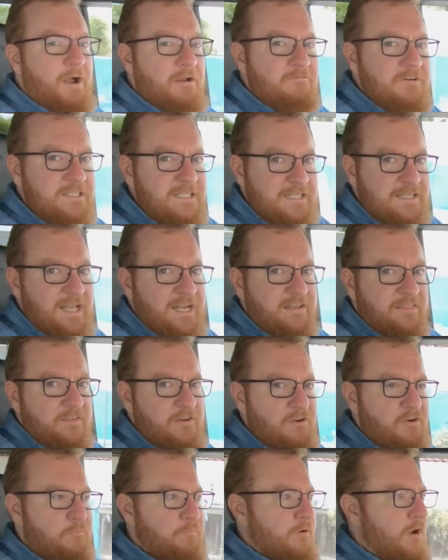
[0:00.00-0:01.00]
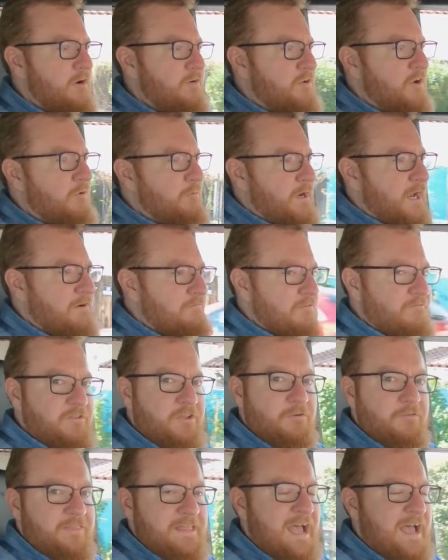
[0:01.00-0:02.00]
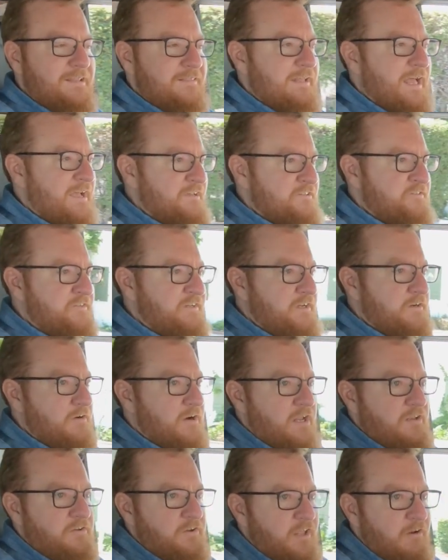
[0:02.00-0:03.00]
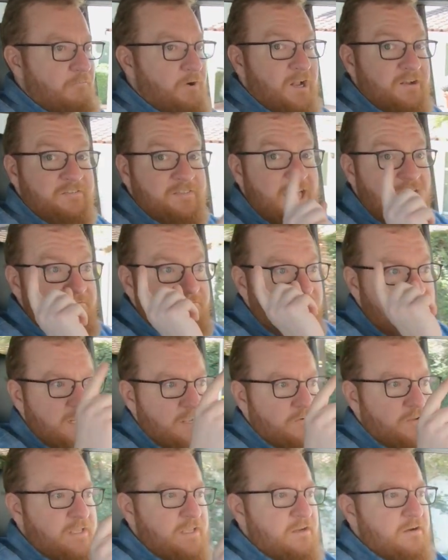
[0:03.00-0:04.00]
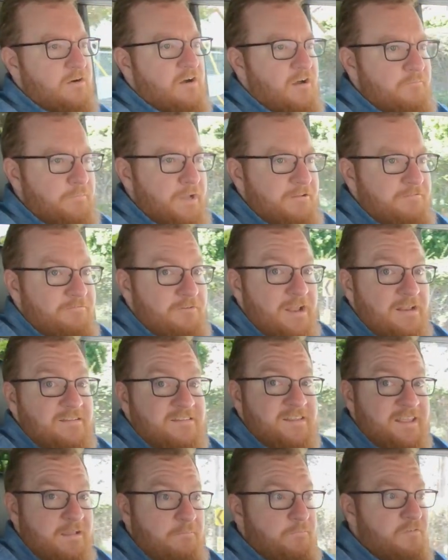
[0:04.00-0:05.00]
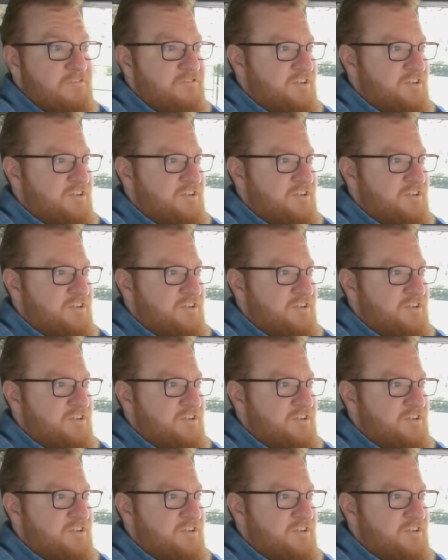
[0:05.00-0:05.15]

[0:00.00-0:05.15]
I really liked the new Bronco when I reviewed that last year, and you can watch that video here on my friend Tim's